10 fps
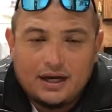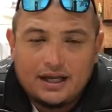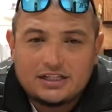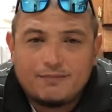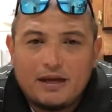
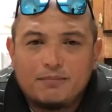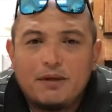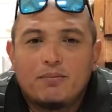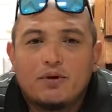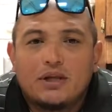expect
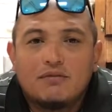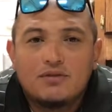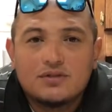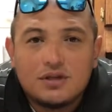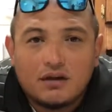people to give
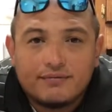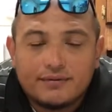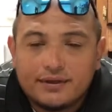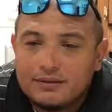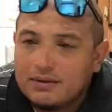you stuff,
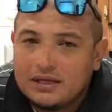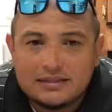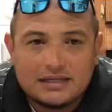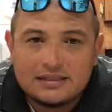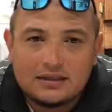
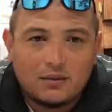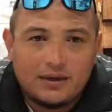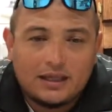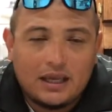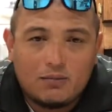because that's not the
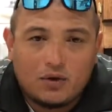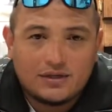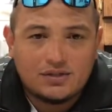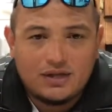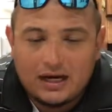way the game
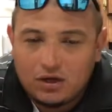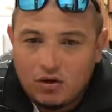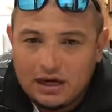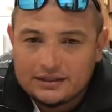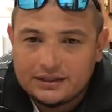works. You got to
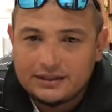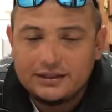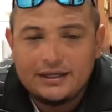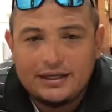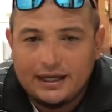go out
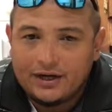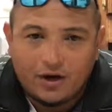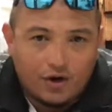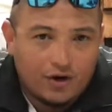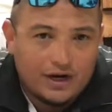there and
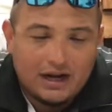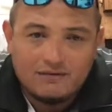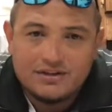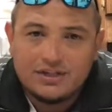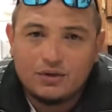earn
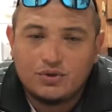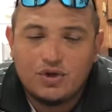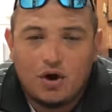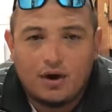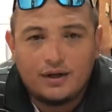every single
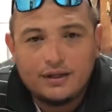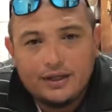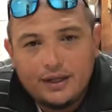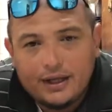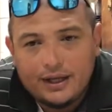yard,
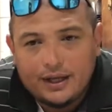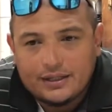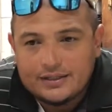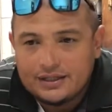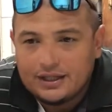
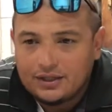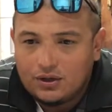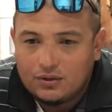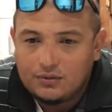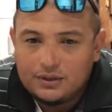and
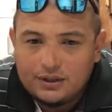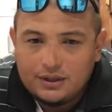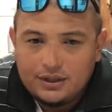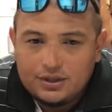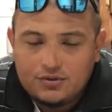
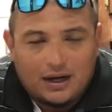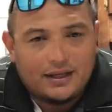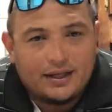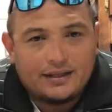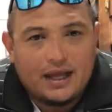
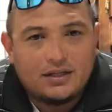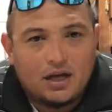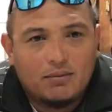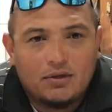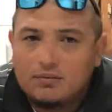try to get that
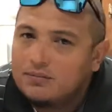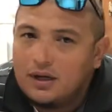W,